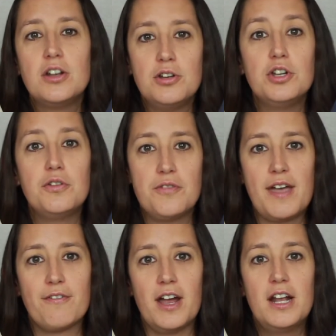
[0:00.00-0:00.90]
new
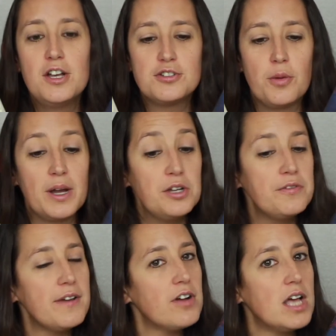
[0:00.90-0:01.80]
favorite. So my new
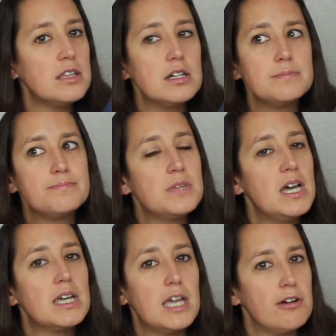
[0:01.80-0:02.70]
favorite author,
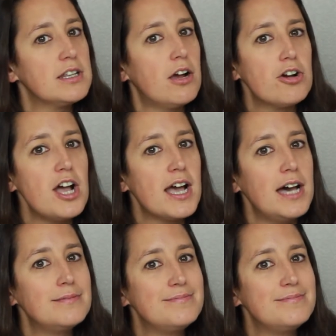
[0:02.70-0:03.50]
Karen Larranaga.